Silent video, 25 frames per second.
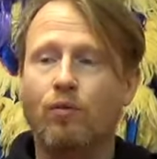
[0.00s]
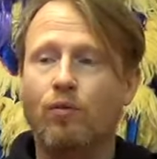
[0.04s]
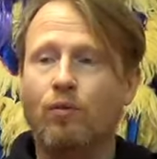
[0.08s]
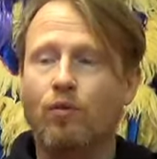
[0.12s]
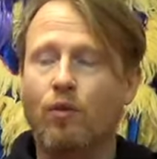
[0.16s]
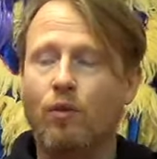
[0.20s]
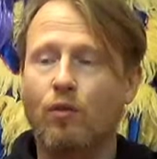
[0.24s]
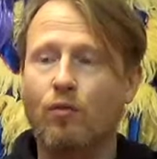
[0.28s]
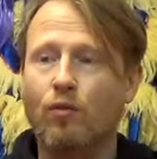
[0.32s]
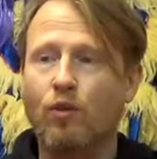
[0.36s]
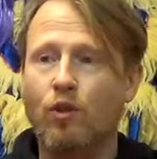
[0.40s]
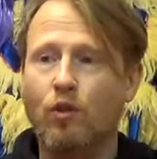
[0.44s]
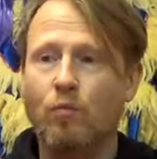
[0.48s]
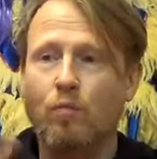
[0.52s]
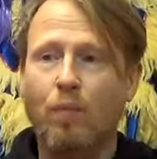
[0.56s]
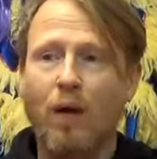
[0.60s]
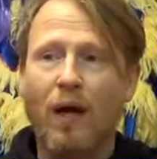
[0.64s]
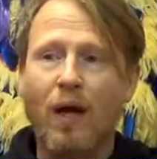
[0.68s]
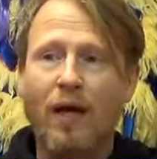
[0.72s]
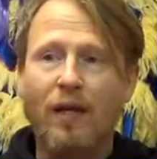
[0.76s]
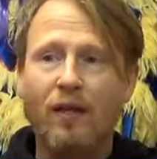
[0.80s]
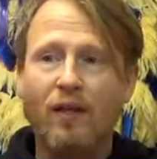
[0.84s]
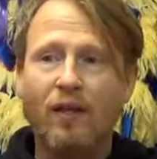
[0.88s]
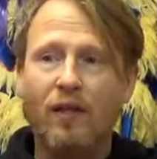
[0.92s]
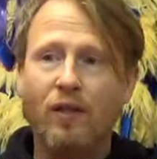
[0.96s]
So the
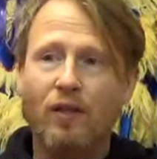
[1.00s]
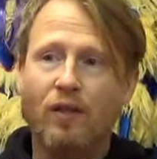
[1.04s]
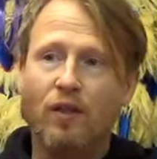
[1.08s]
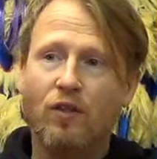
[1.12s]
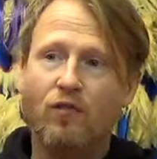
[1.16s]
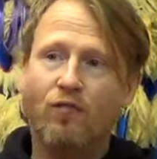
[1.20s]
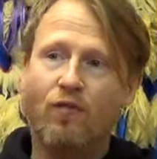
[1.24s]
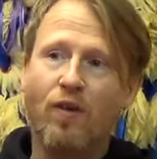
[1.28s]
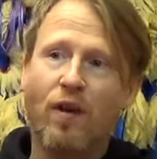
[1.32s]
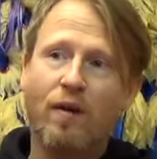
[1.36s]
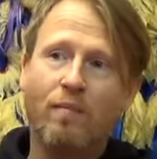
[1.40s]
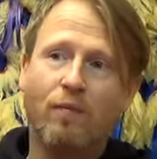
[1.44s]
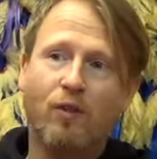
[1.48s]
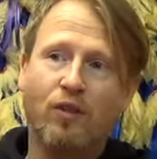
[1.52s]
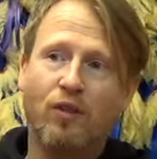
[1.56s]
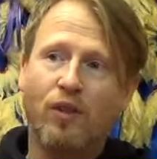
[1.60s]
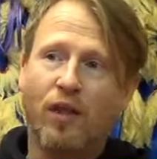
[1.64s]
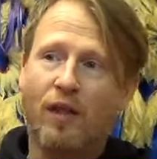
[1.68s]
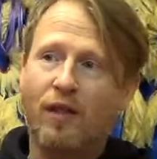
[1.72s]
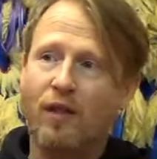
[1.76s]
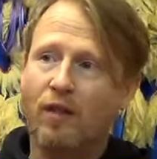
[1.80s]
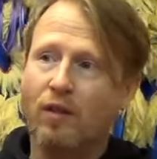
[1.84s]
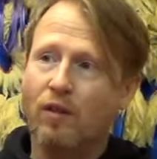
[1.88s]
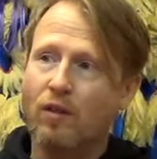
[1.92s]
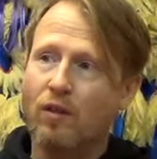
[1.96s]
spider is very much
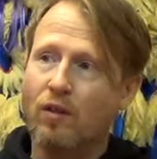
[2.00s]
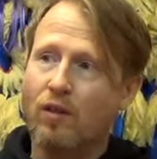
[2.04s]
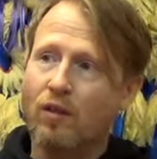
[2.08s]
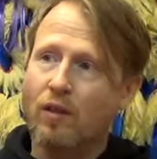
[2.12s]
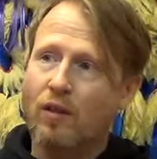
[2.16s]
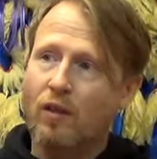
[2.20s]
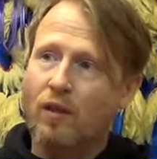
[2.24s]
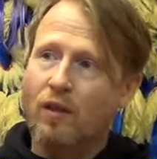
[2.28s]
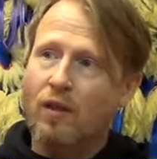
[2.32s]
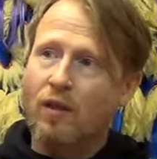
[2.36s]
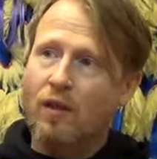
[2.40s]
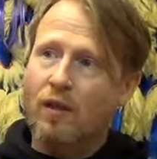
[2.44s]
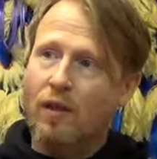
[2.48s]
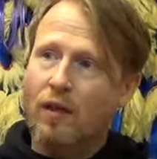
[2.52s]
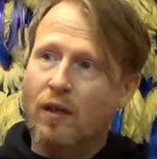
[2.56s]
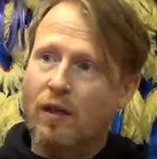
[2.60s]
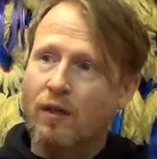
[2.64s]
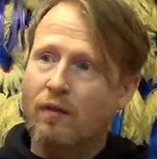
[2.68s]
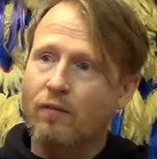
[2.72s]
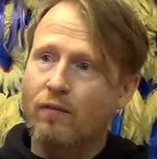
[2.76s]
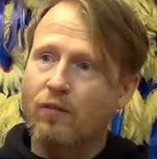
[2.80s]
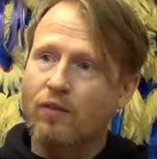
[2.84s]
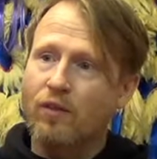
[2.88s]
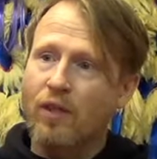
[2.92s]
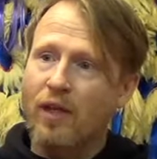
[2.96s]
like your kind
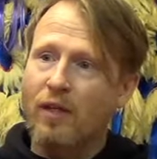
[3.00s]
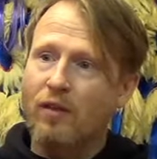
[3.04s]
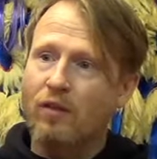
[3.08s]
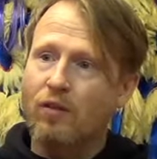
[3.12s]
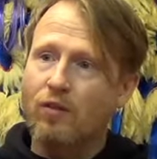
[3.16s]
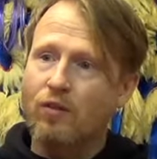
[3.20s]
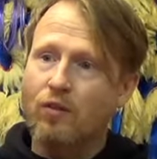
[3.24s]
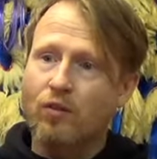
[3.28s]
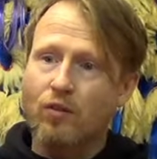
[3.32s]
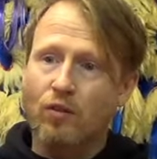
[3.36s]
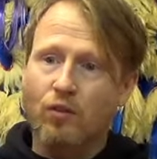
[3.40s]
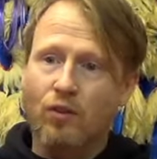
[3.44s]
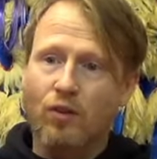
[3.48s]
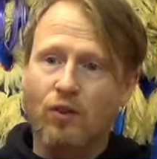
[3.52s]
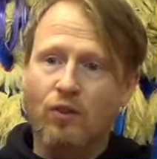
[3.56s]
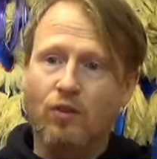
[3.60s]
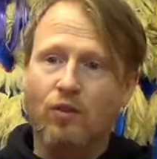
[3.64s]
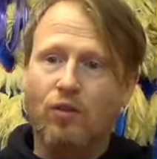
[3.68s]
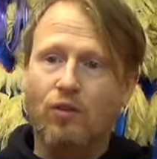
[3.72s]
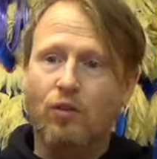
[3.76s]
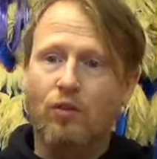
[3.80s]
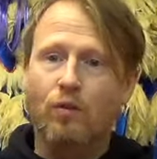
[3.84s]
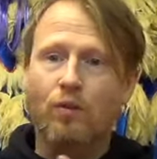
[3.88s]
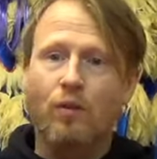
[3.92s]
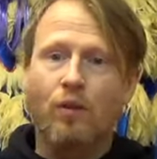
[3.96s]
of standard
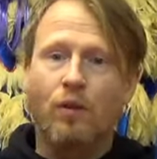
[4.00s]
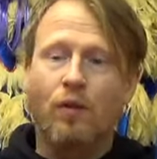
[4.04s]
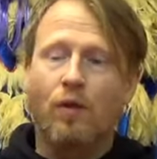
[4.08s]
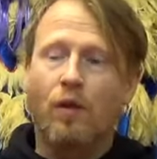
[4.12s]
jiu-jitsu,